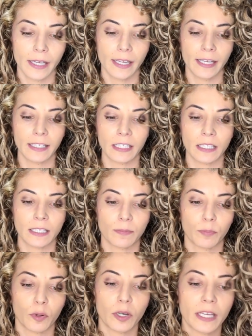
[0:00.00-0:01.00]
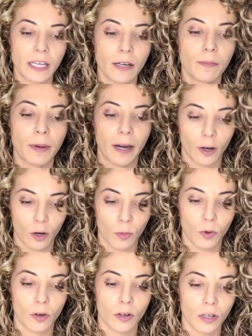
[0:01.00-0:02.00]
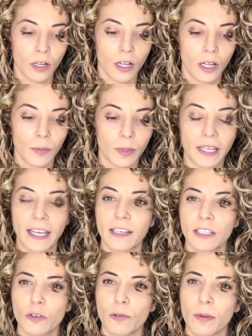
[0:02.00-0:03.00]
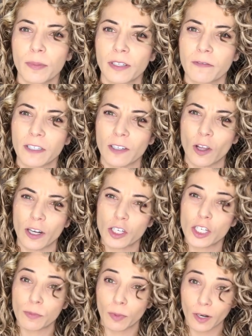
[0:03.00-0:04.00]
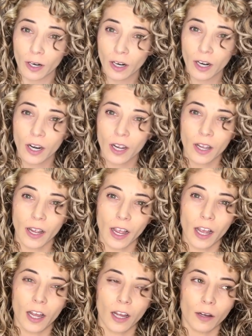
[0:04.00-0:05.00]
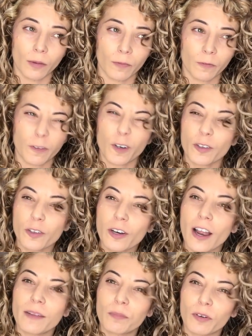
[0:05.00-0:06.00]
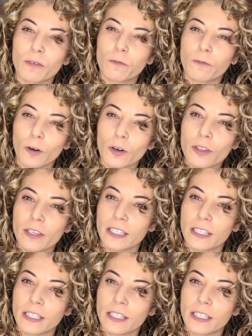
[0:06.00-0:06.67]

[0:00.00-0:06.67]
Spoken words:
it's pretty comparable, but the Cantu I believe is a lot cheaper. Further, I prefer the